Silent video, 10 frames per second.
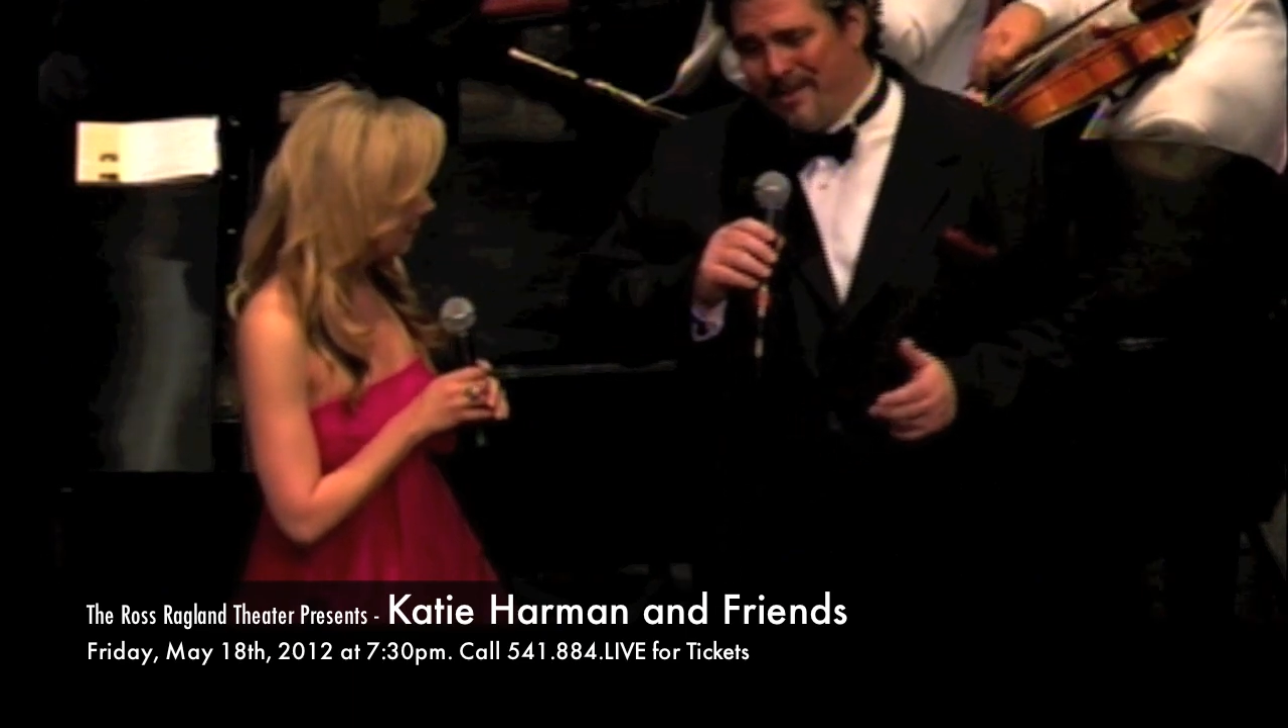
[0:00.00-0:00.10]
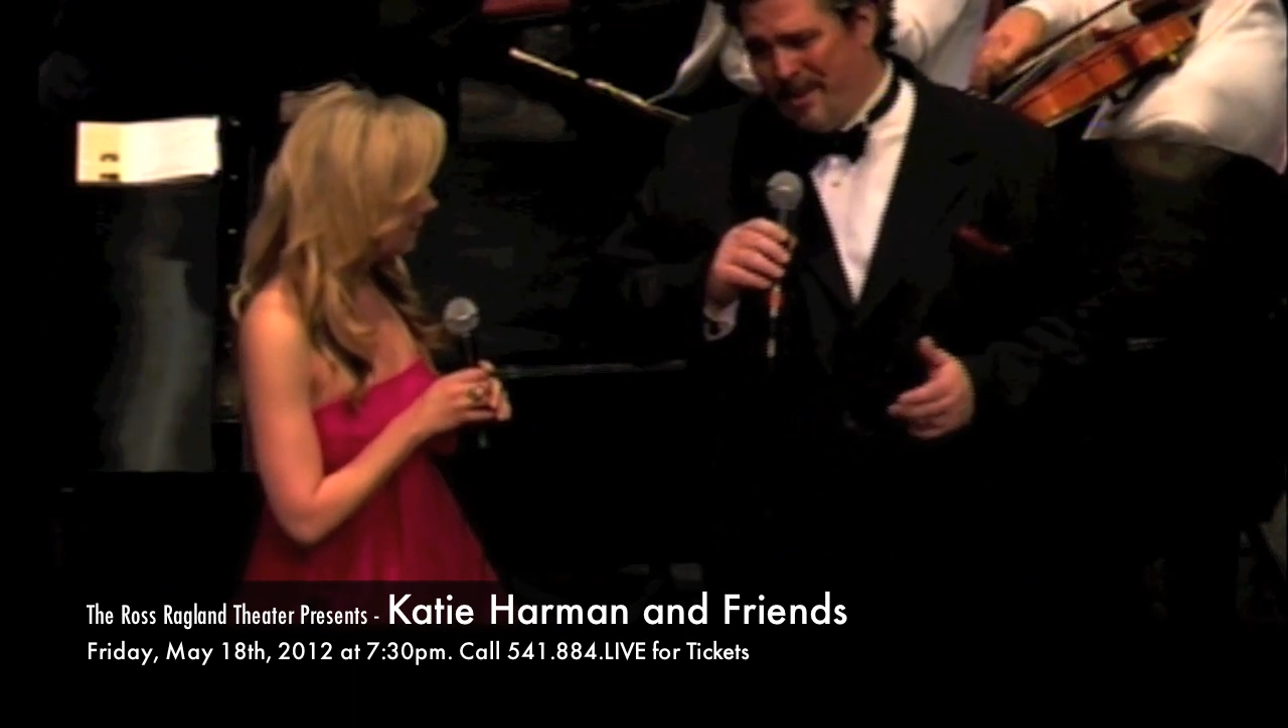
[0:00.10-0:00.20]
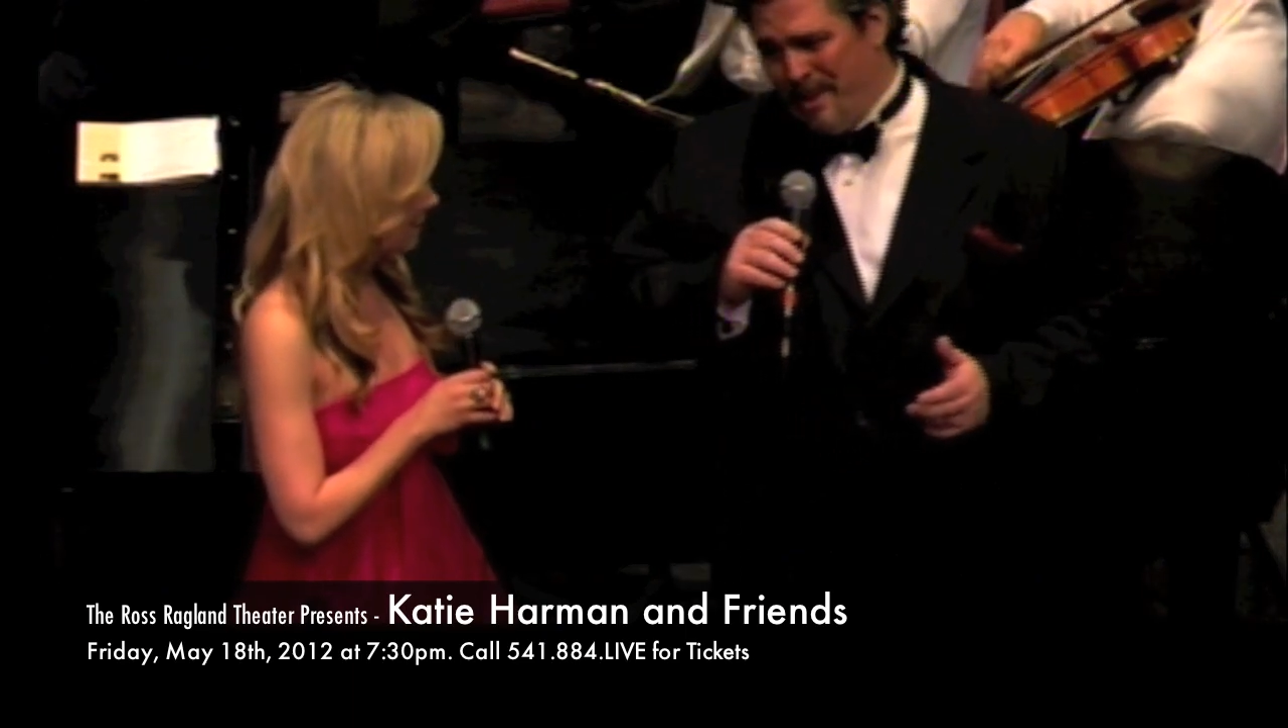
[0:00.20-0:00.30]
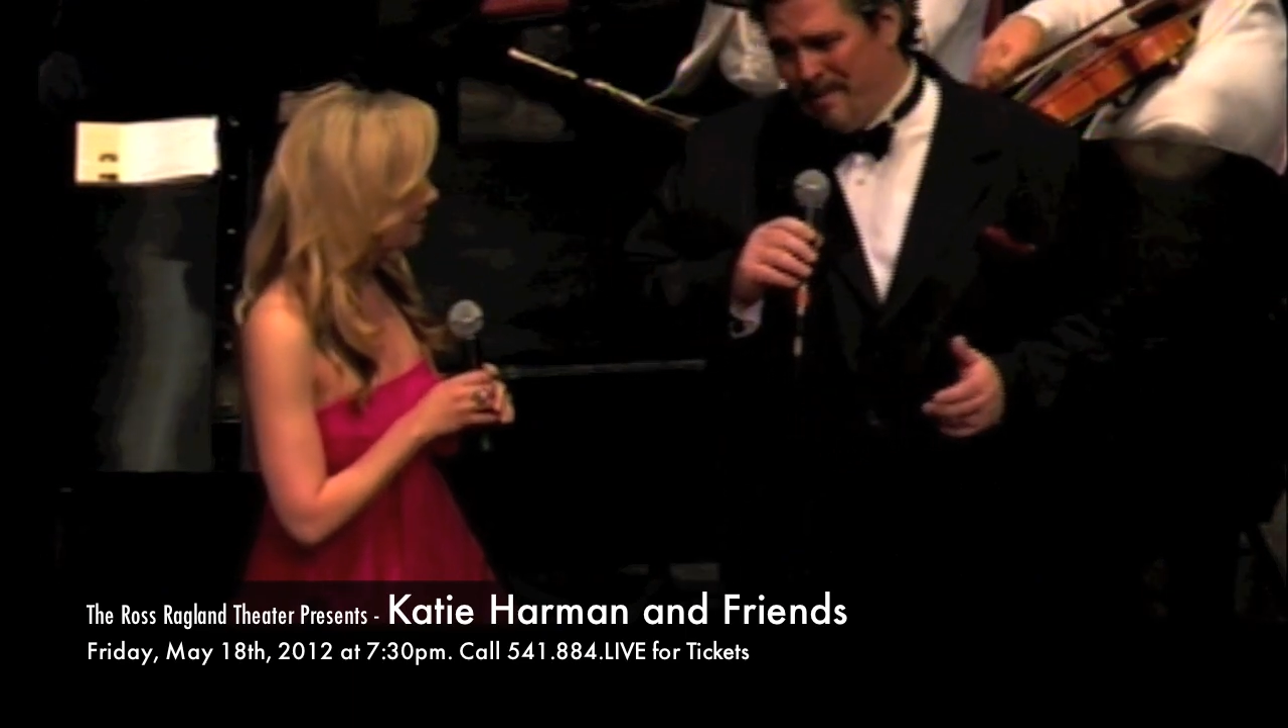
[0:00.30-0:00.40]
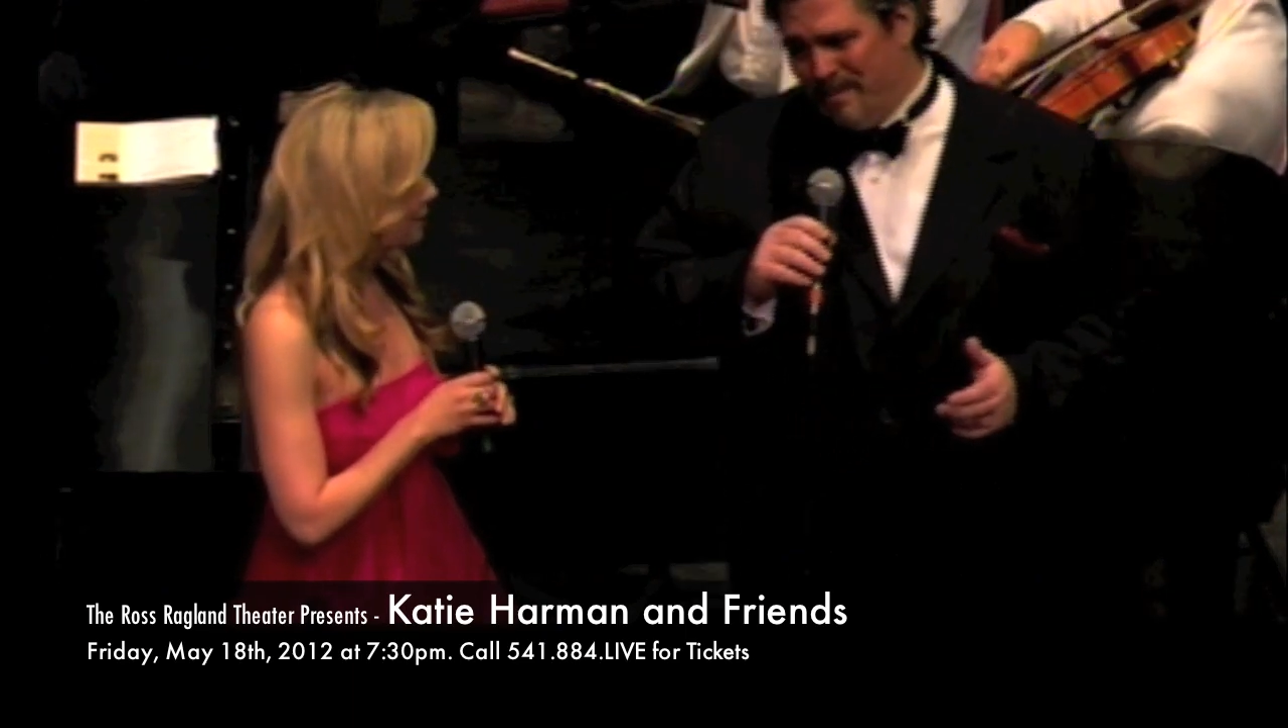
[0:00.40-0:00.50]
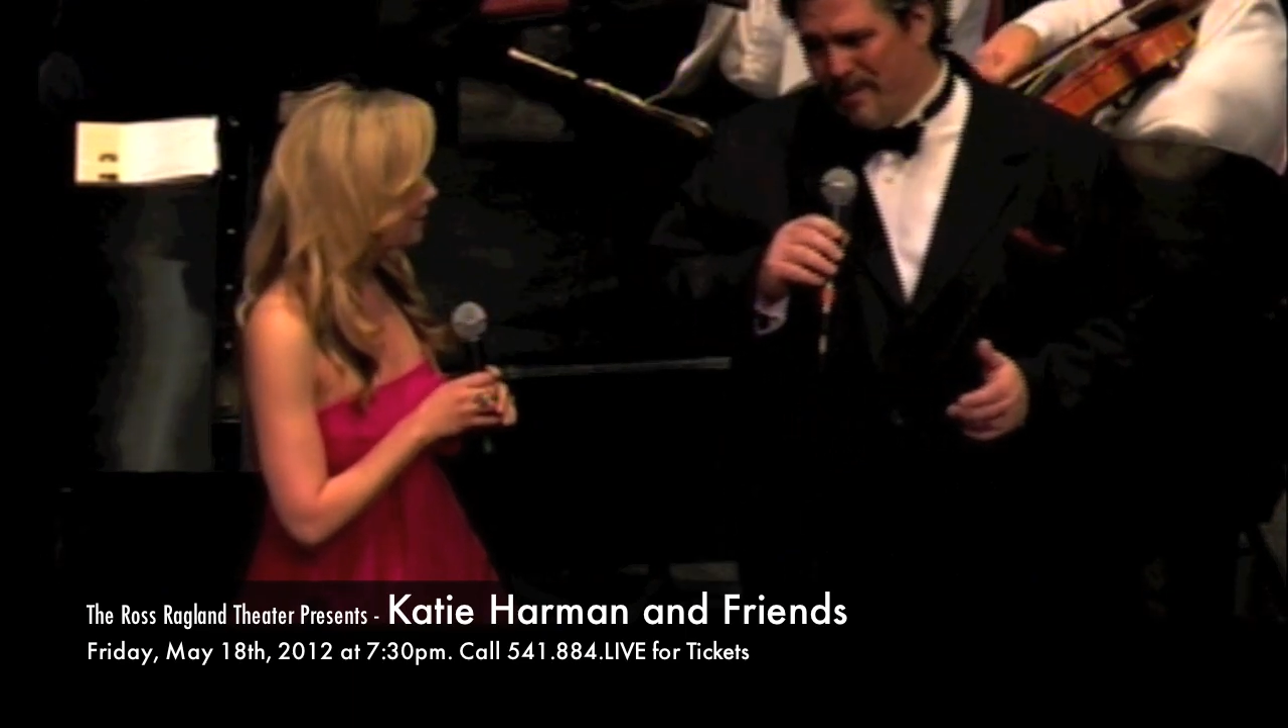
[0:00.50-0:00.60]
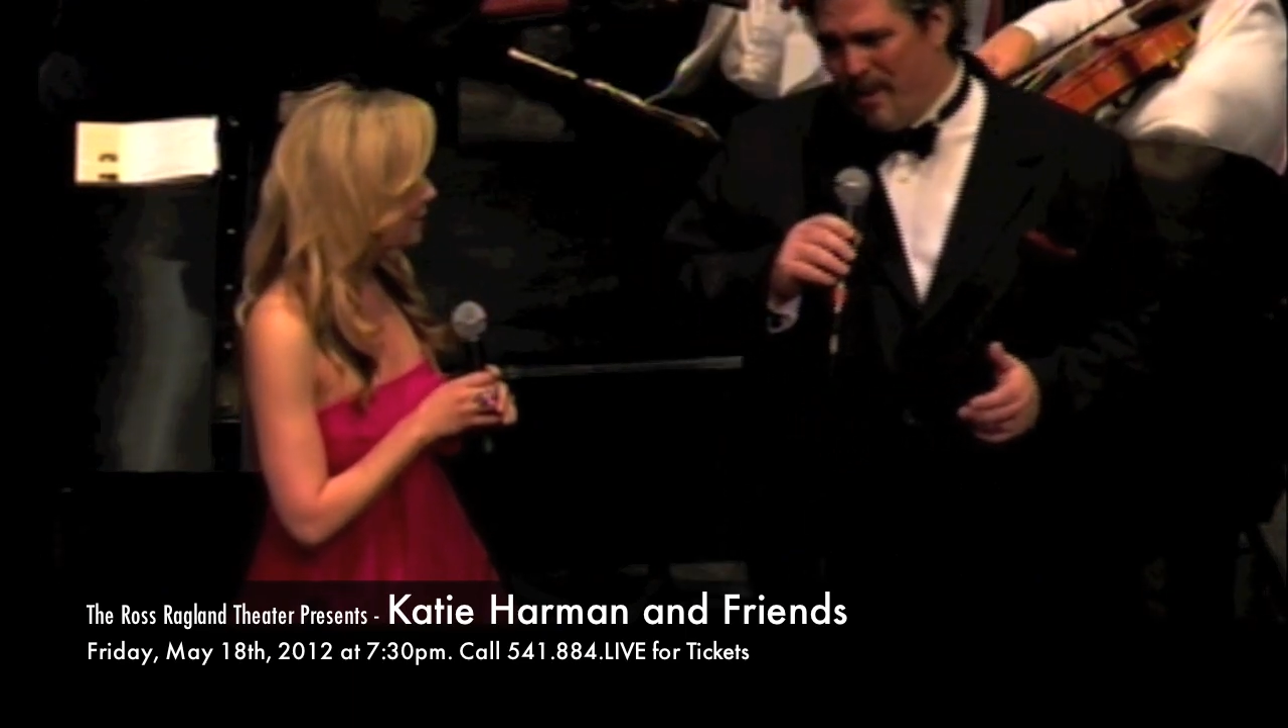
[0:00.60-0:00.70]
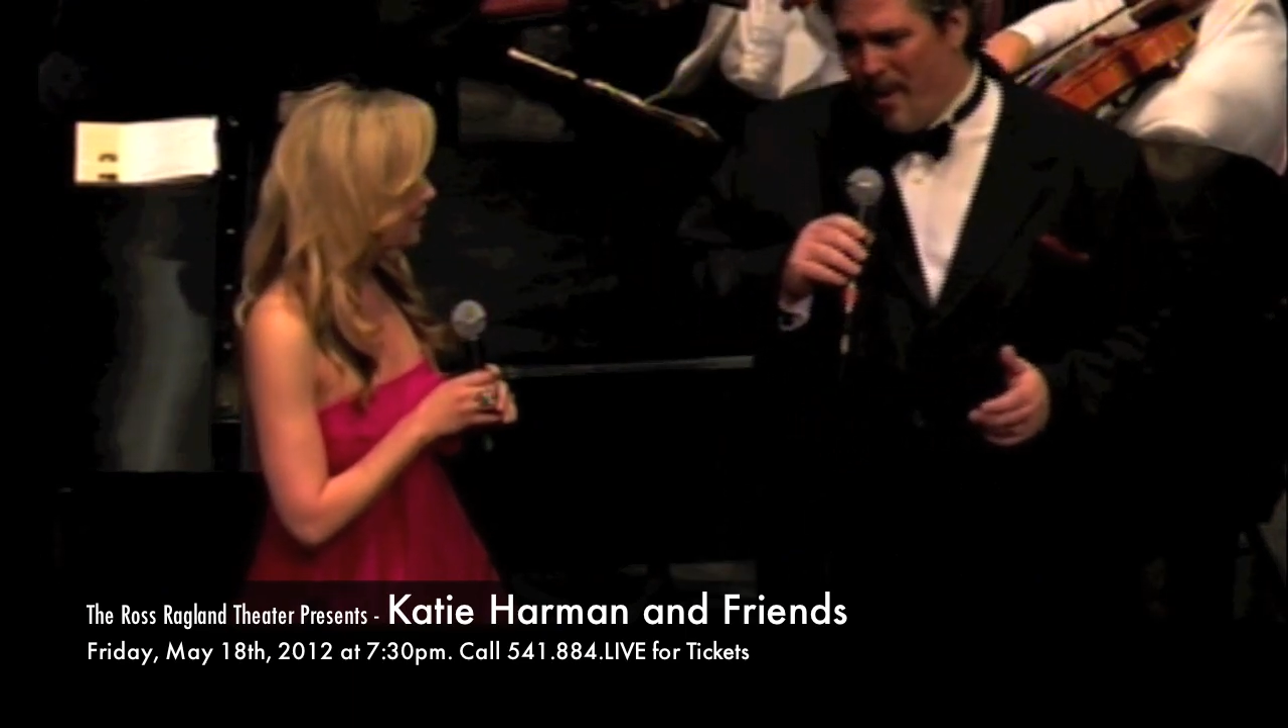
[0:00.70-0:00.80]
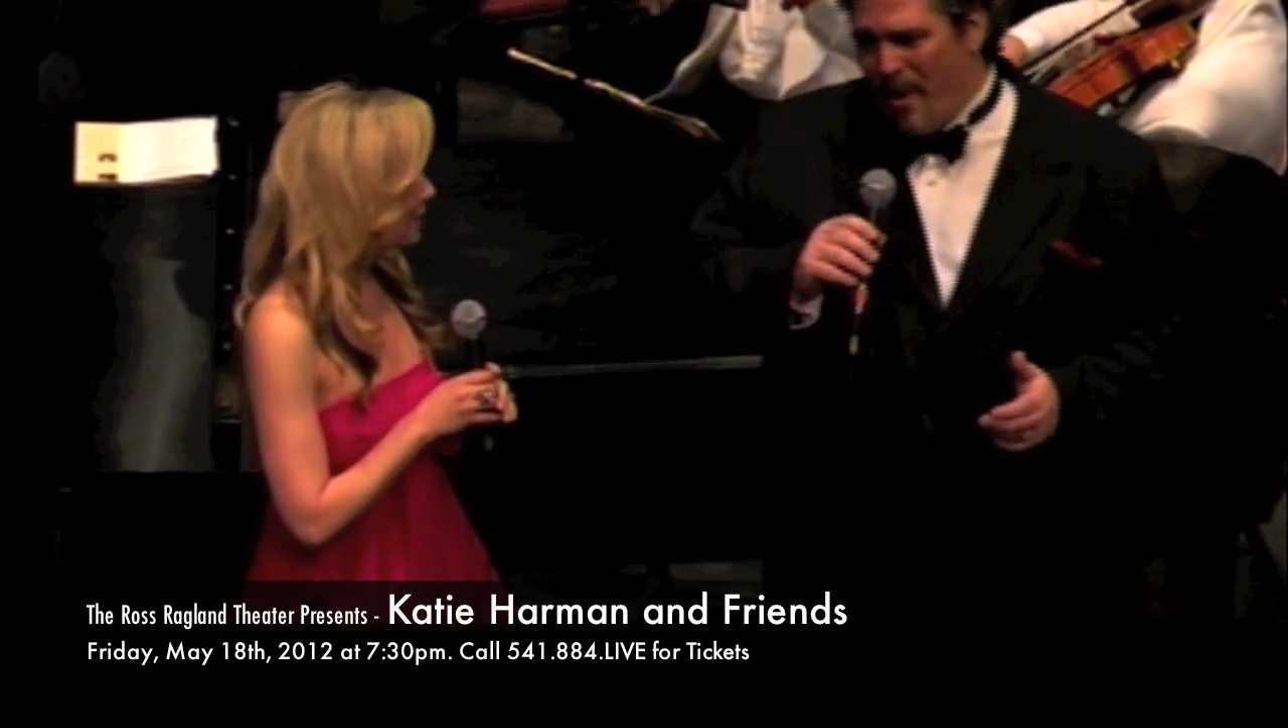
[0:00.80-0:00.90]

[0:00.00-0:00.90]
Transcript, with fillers: Baritone